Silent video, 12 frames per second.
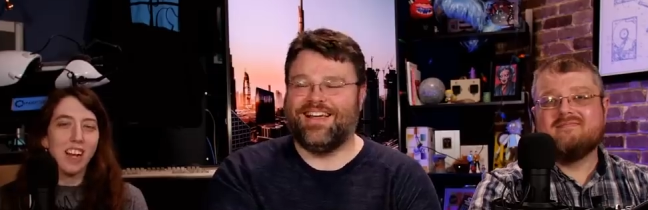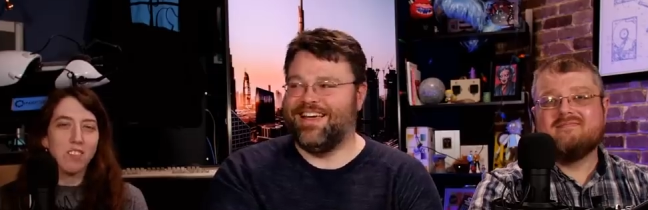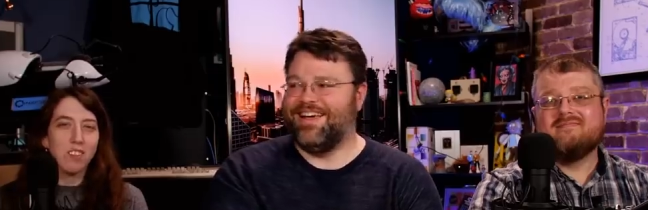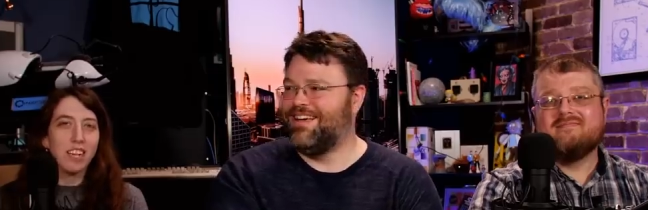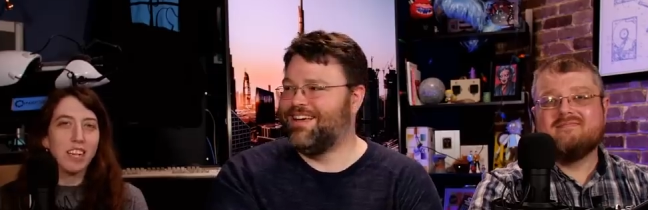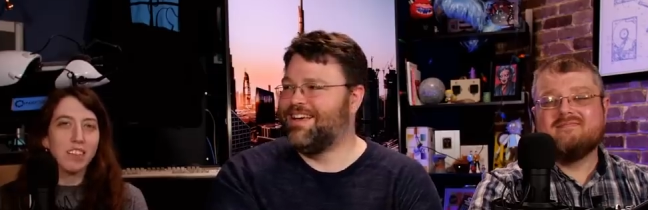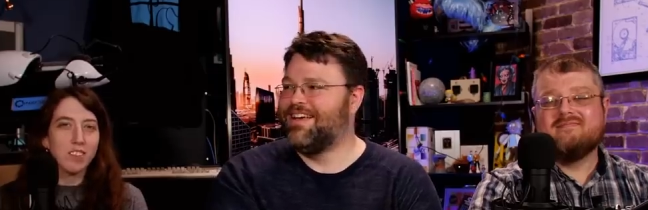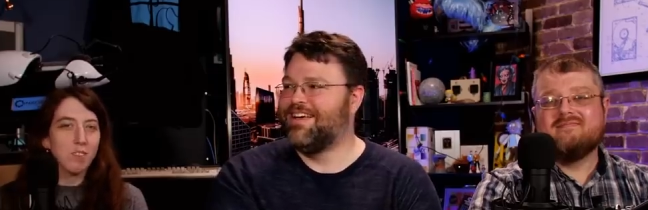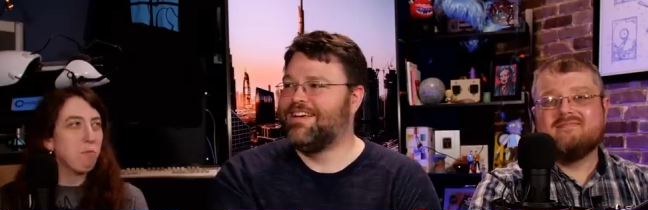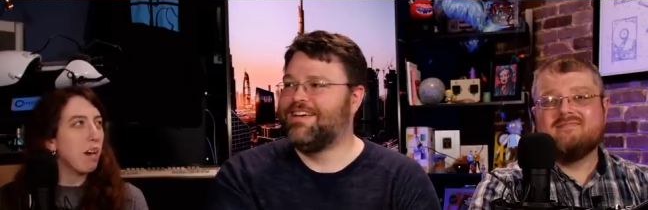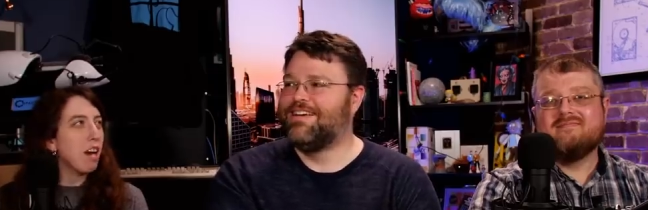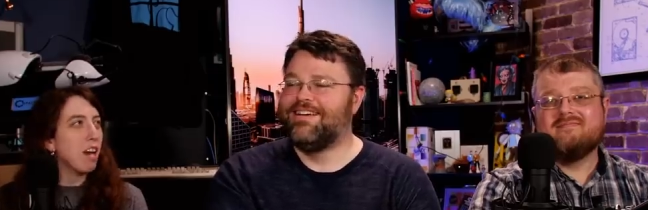Speaker 1: I also like to
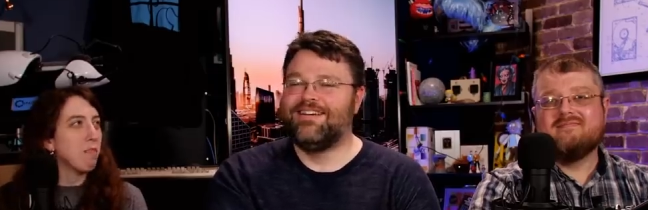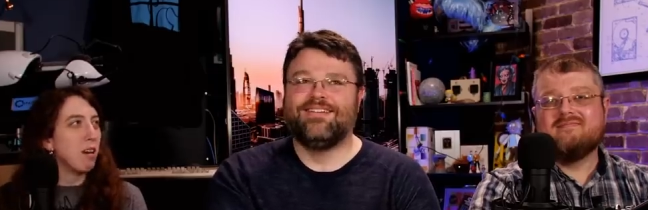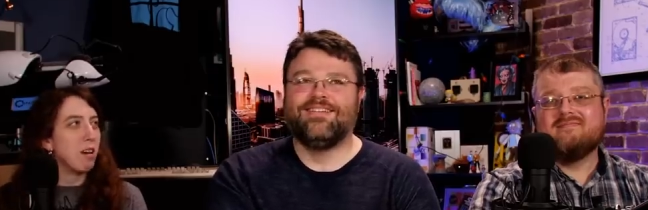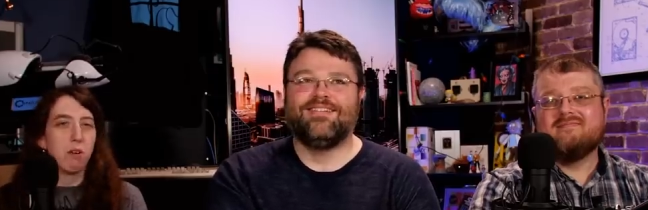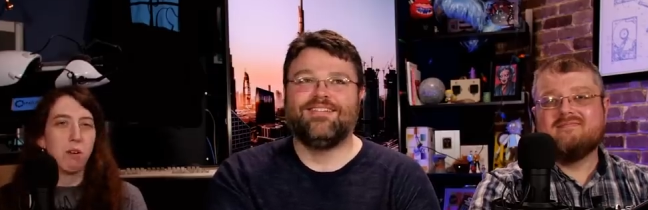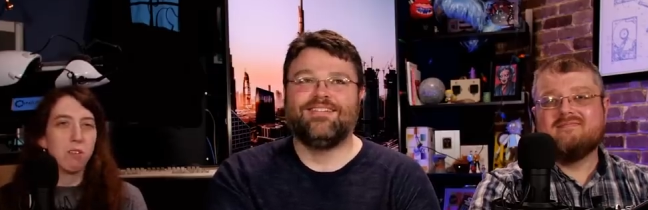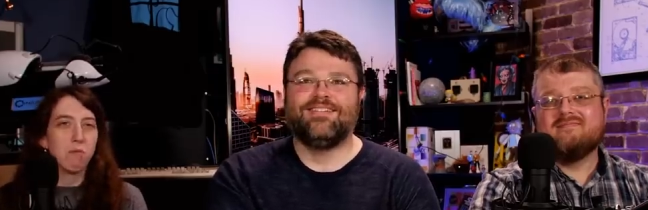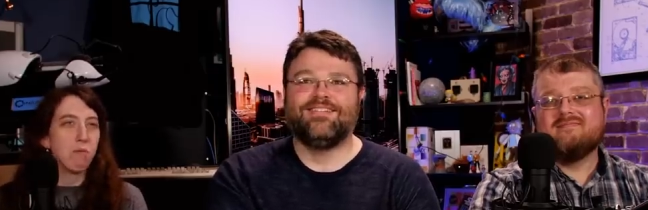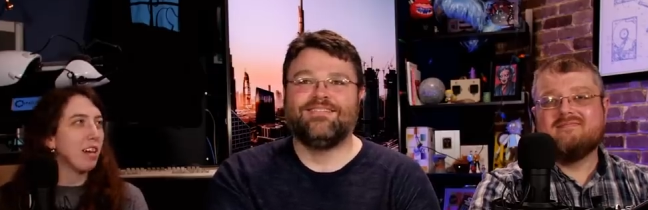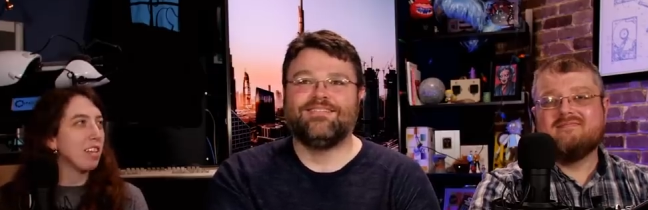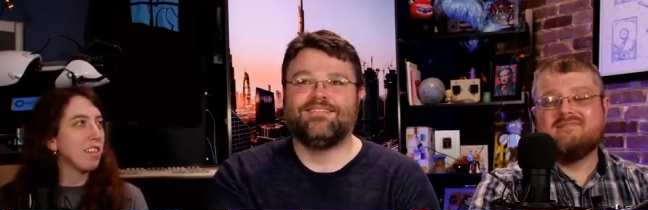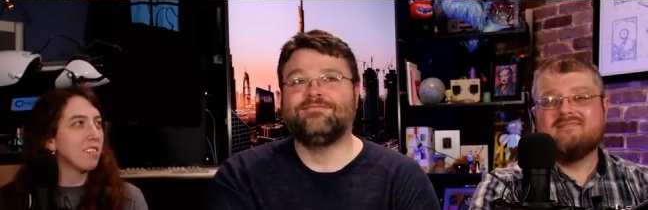spray on my opponent's
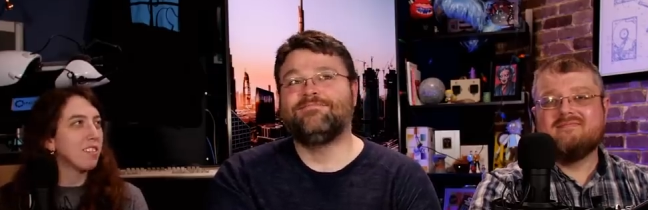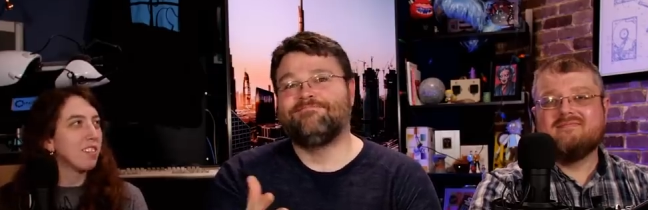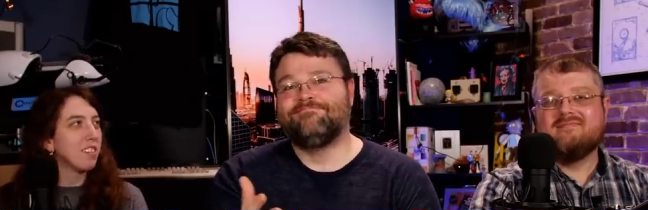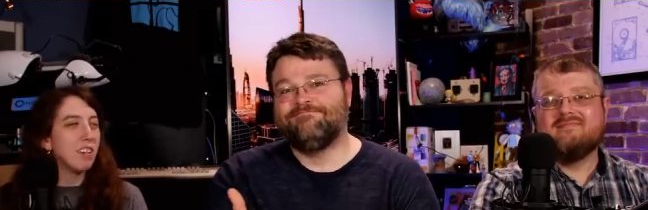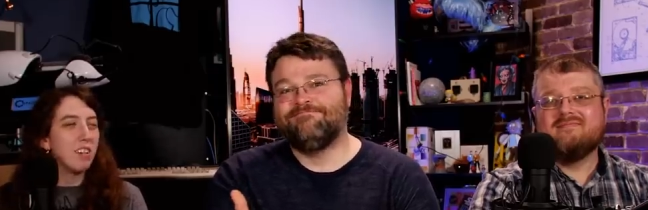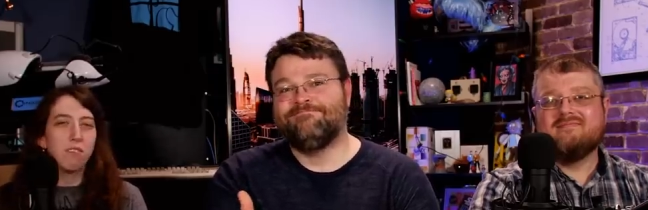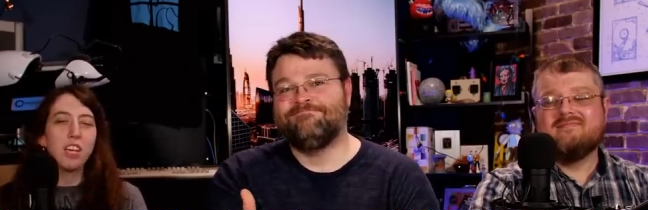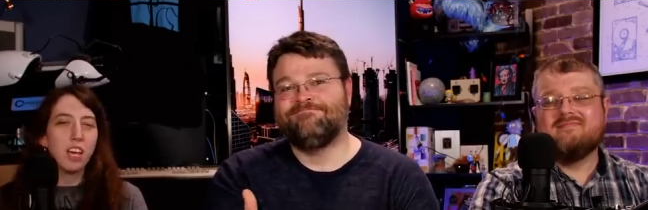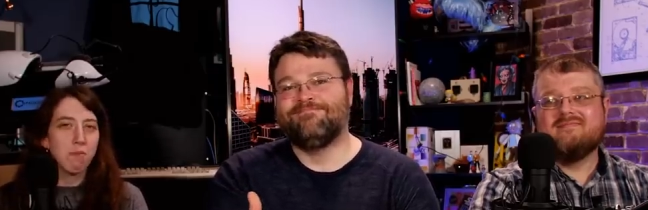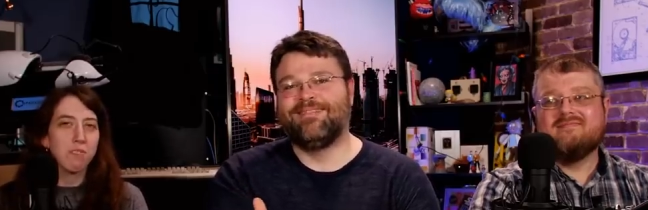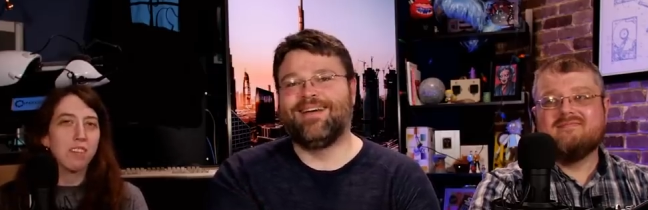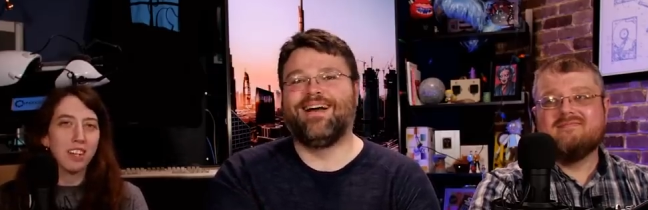bodies in
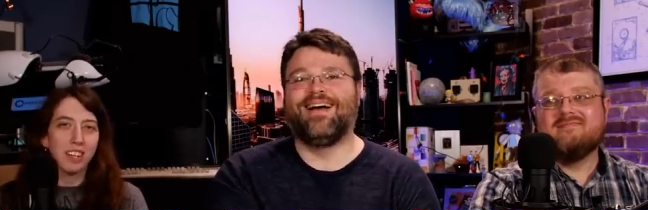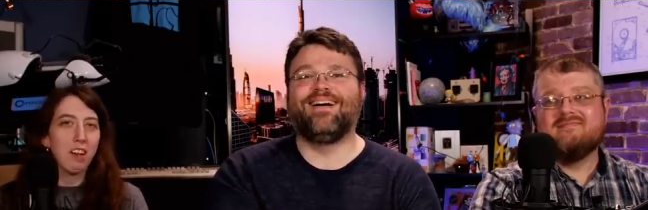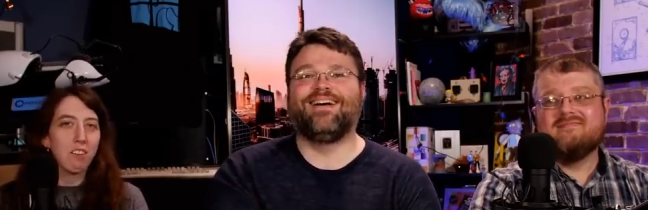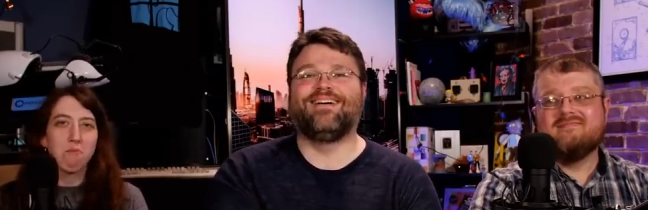games that allow